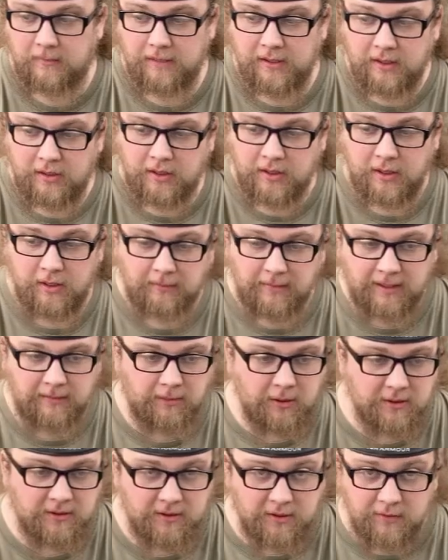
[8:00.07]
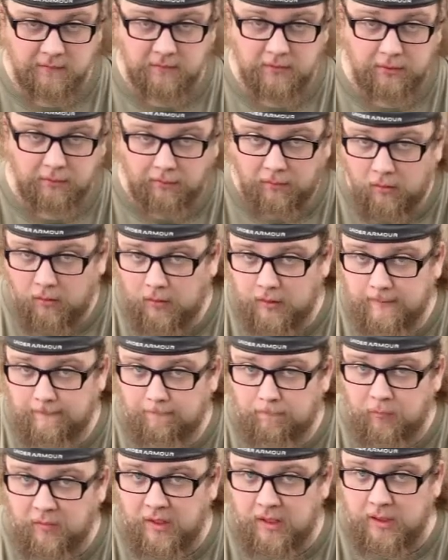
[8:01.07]
be under year, make, and model. It's a universal part.
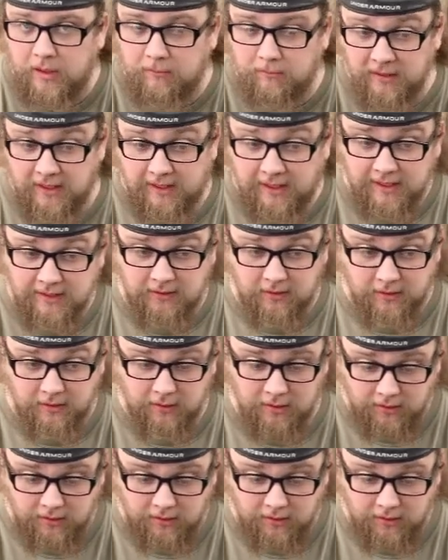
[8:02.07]
But these are